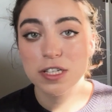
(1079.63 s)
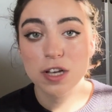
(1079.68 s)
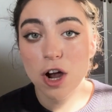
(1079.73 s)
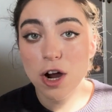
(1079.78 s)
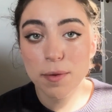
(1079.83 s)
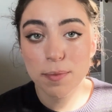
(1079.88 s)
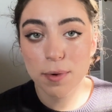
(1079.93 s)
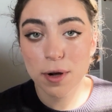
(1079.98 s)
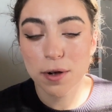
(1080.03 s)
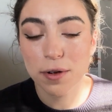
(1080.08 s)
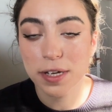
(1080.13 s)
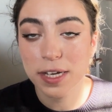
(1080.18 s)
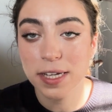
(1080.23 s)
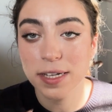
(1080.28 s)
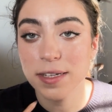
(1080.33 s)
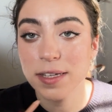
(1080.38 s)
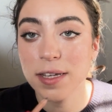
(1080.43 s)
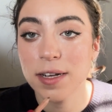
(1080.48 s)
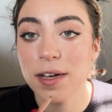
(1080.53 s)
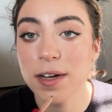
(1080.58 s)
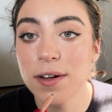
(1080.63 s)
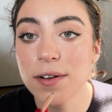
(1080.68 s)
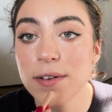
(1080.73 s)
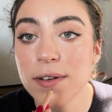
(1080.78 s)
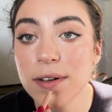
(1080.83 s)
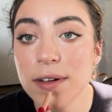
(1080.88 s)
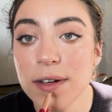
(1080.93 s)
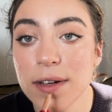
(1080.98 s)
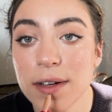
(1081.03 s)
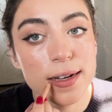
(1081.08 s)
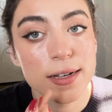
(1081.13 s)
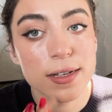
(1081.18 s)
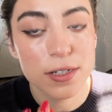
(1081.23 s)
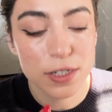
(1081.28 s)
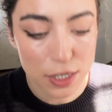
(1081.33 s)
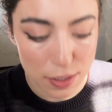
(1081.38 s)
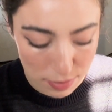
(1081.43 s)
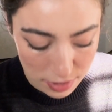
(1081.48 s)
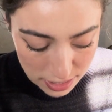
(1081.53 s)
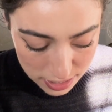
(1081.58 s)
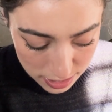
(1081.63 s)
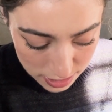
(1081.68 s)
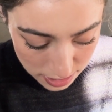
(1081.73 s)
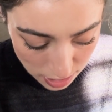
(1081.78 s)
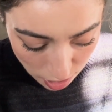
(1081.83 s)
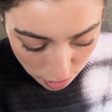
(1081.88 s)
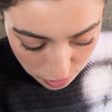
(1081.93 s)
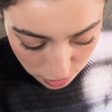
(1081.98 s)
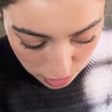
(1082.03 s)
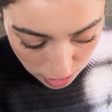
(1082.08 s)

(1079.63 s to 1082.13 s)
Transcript: heartbroken, you know. She meets this other